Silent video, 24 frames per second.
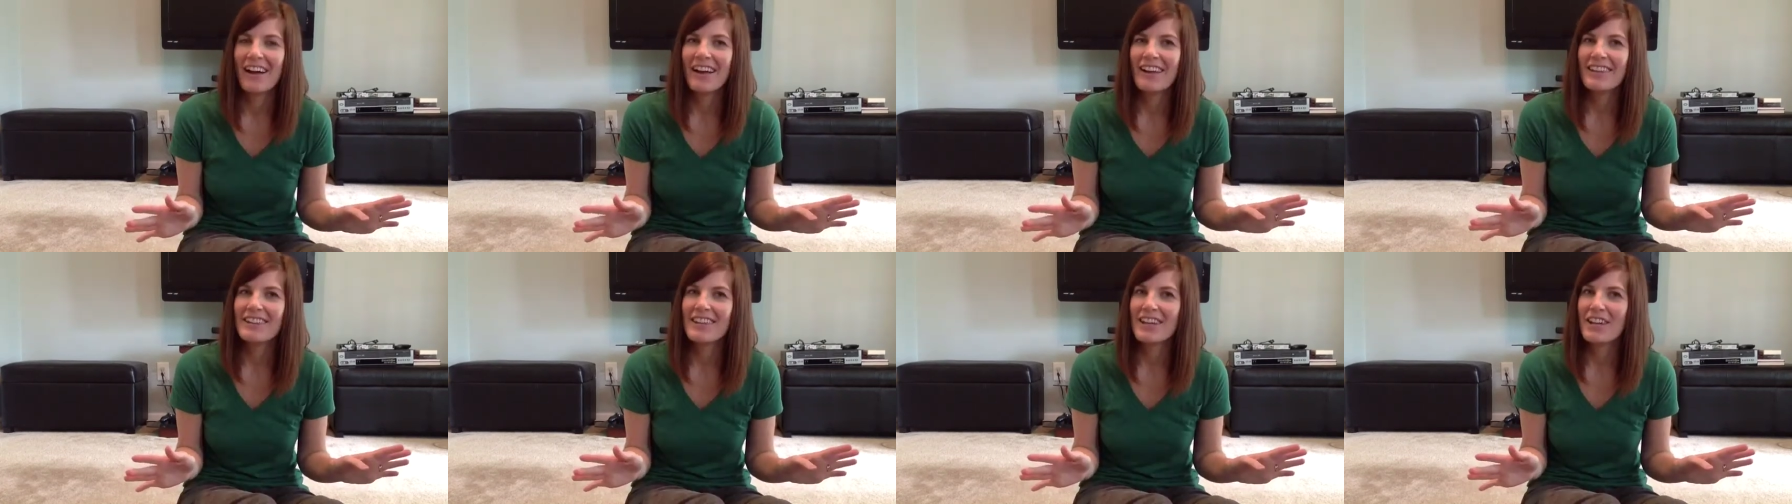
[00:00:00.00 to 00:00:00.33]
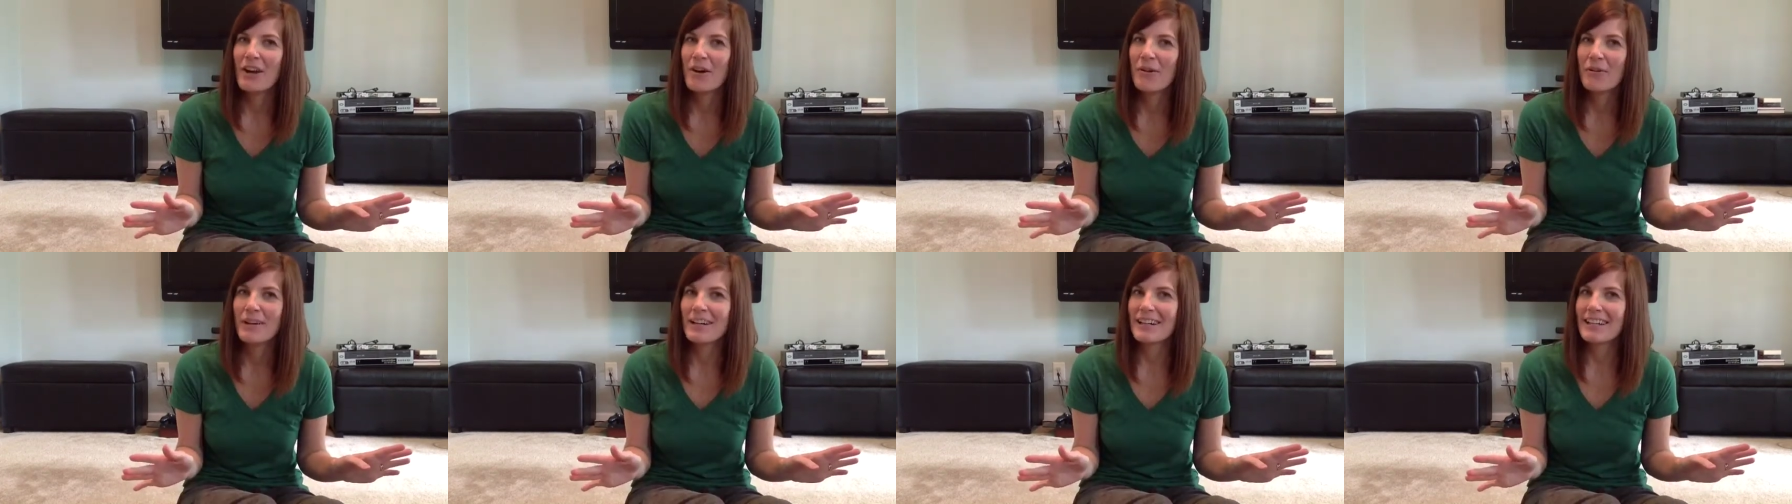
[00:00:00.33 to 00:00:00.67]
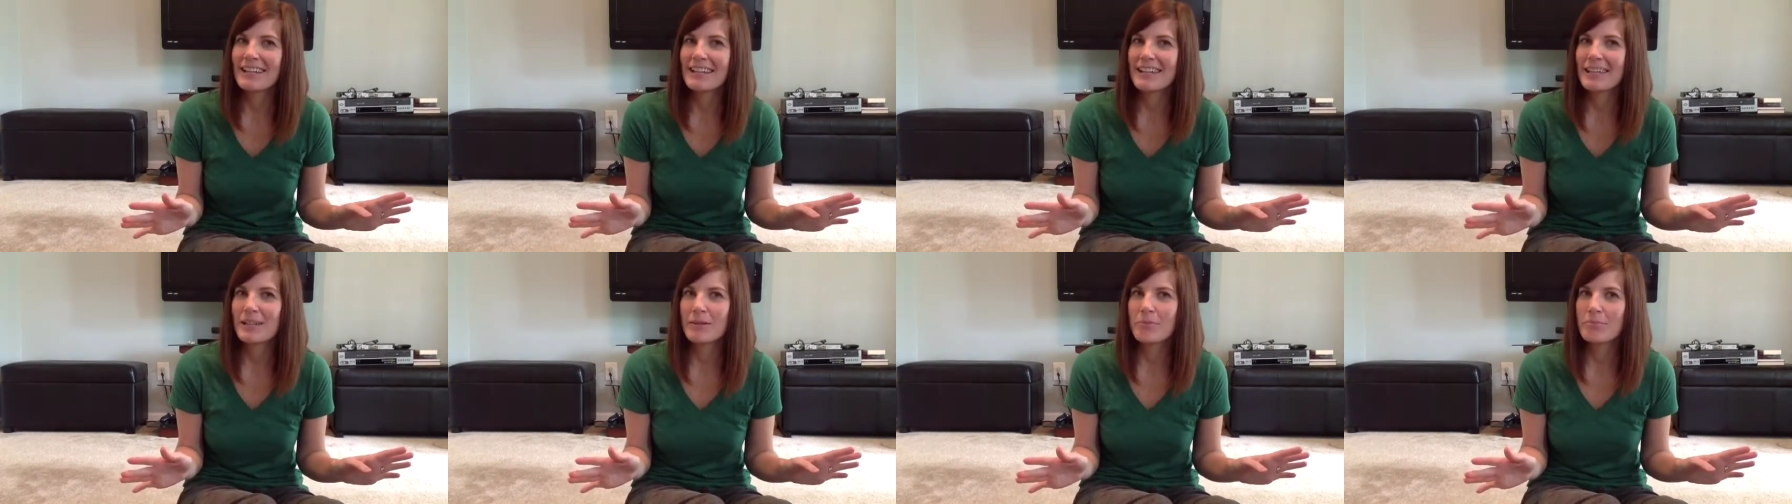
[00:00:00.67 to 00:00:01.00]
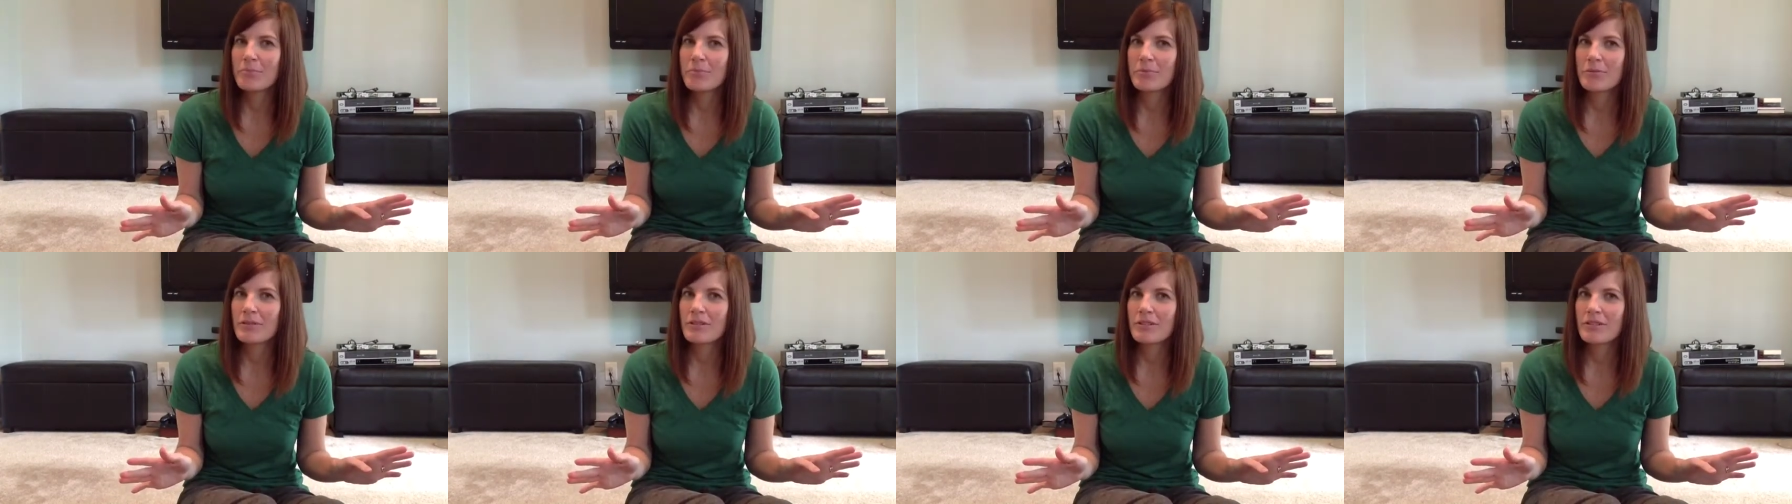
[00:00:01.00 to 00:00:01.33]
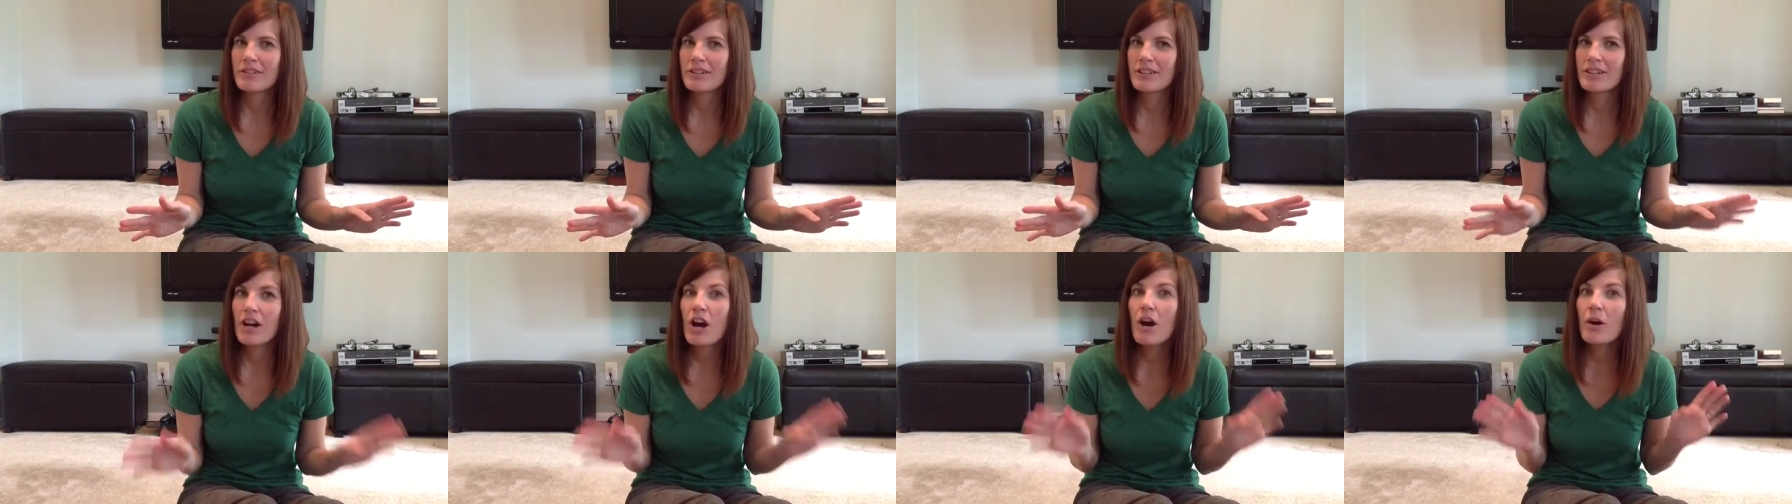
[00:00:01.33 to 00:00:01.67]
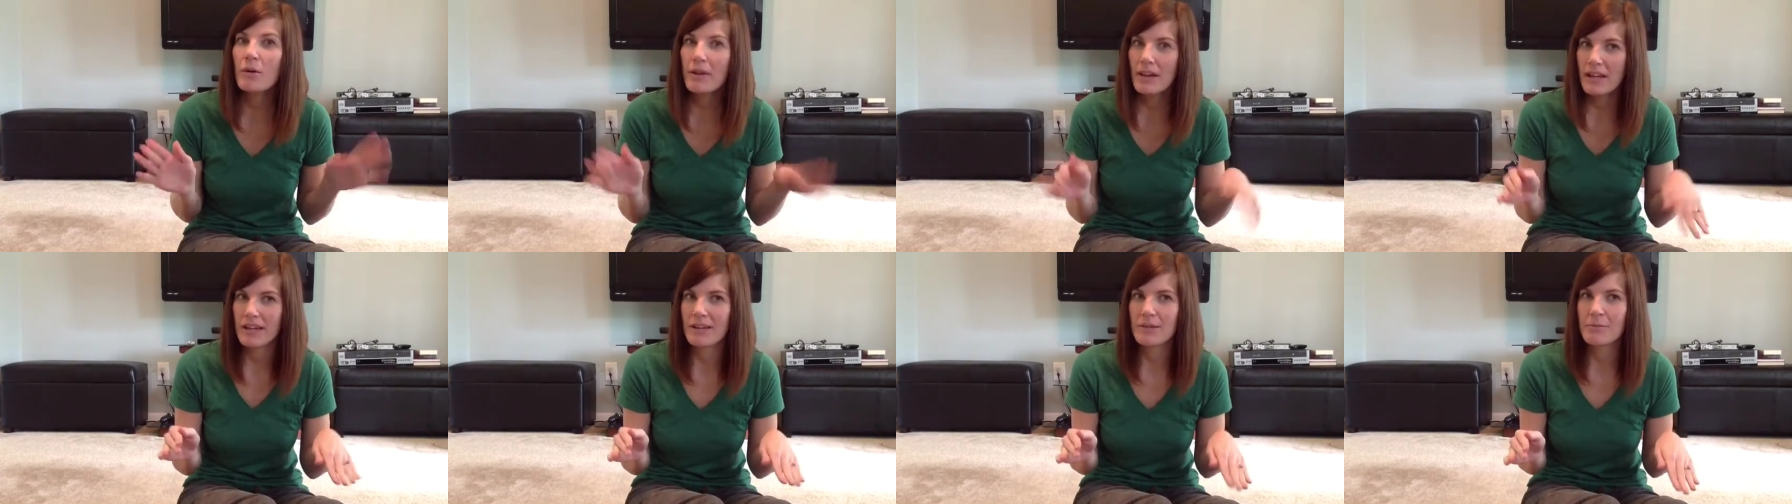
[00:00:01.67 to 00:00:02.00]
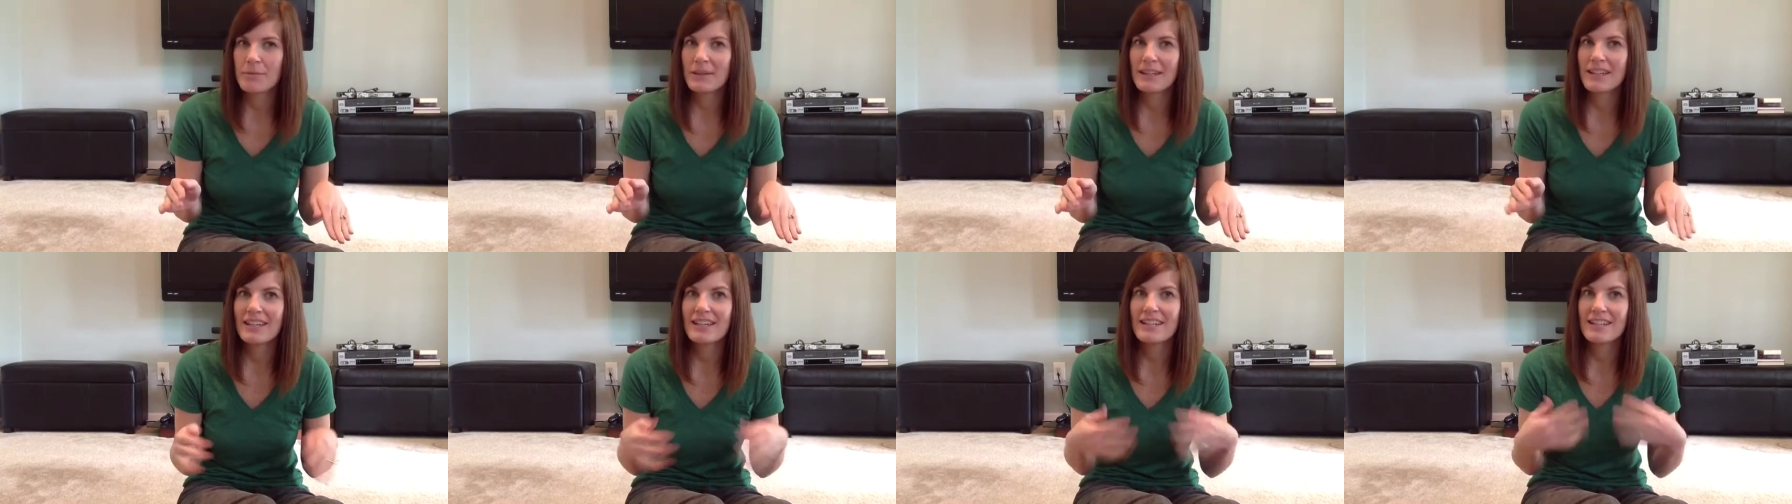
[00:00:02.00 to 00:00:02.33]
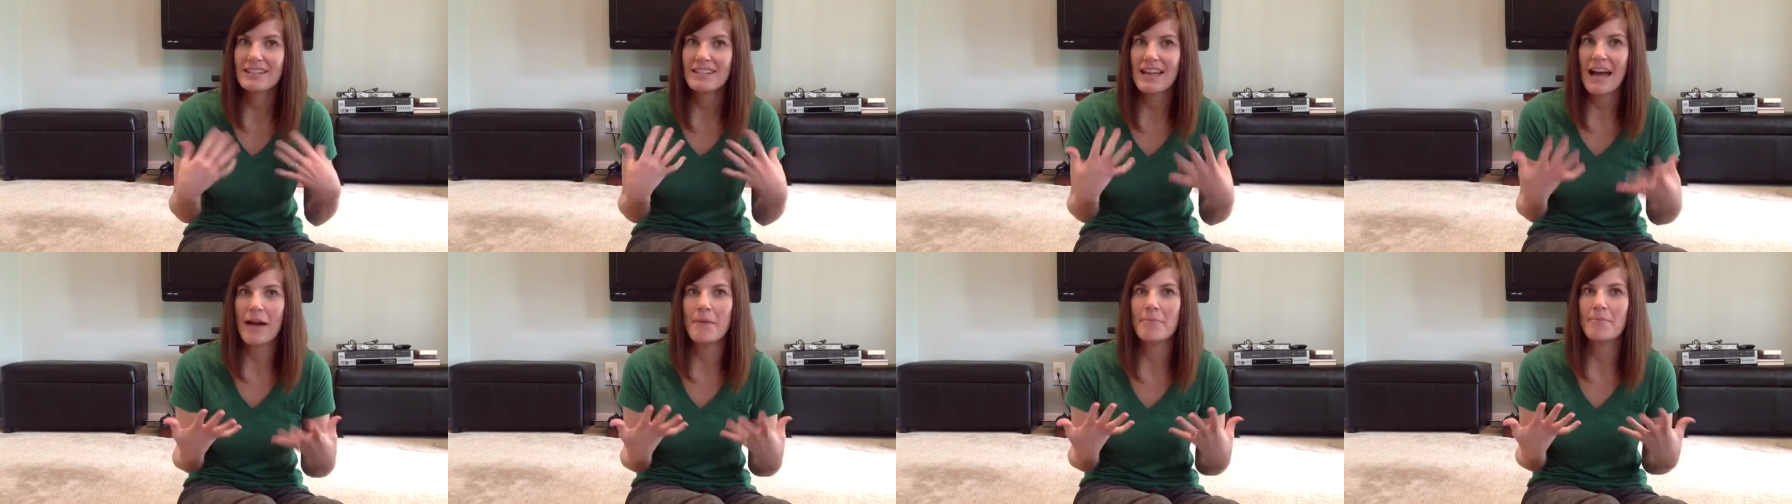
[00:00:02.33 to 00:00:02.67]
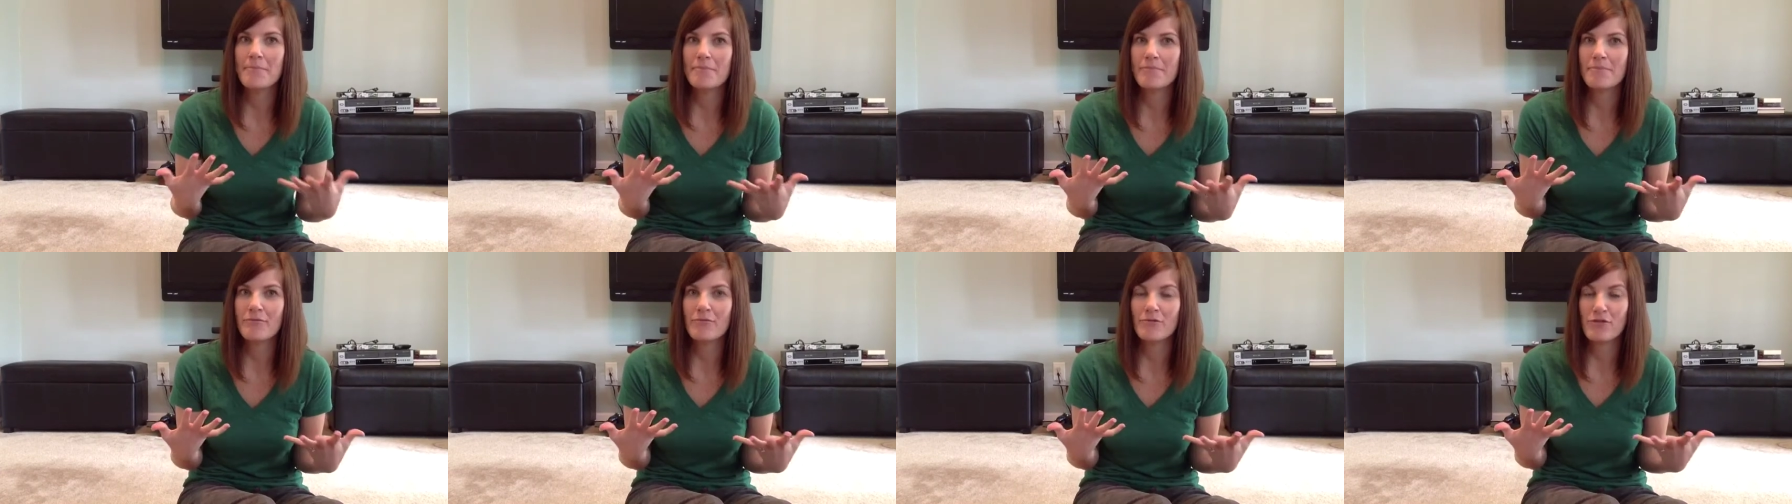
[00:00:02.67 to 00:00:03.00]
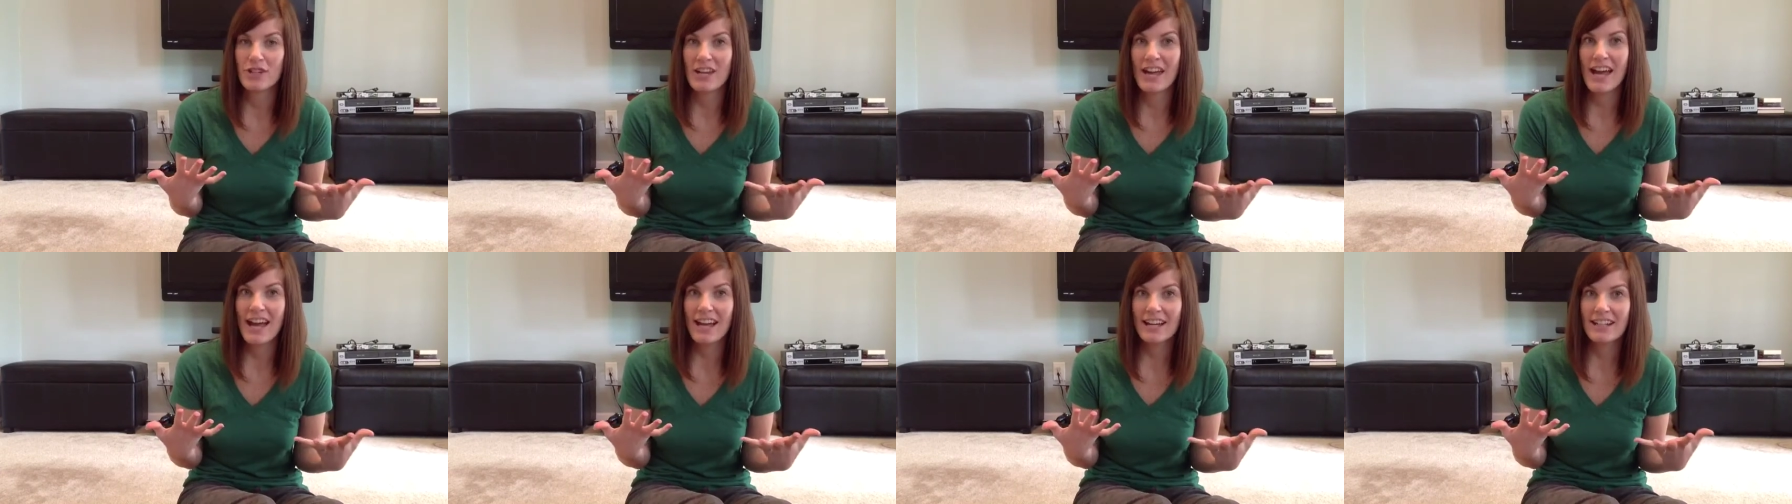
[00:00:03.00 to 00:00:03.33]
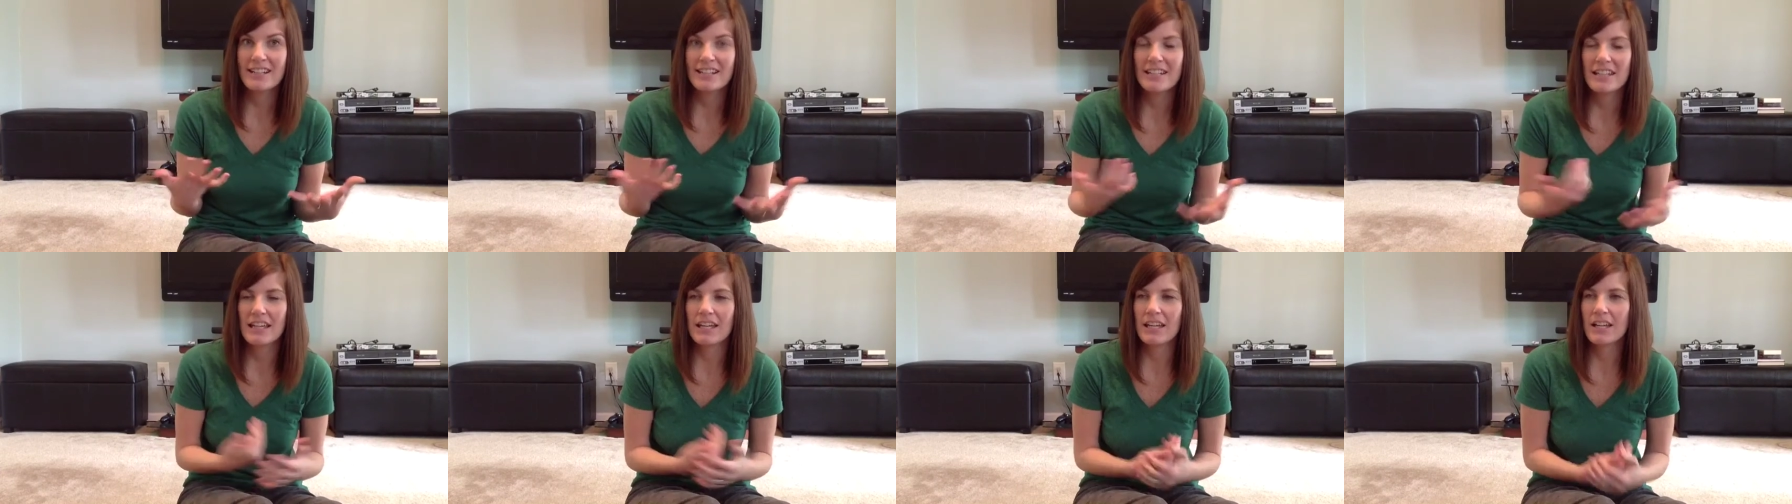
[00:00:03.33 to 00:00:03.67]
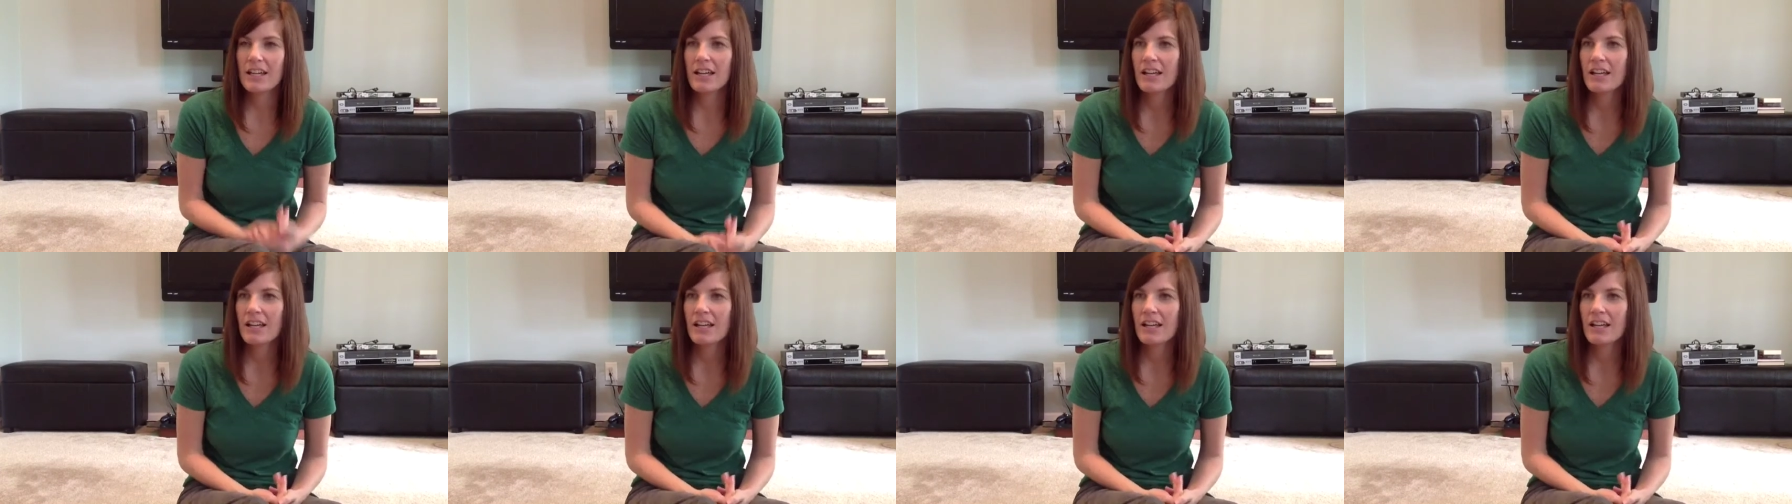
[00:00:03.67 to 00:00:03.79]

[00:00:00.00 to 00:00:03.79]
they don't want to keep going because I'm reacting.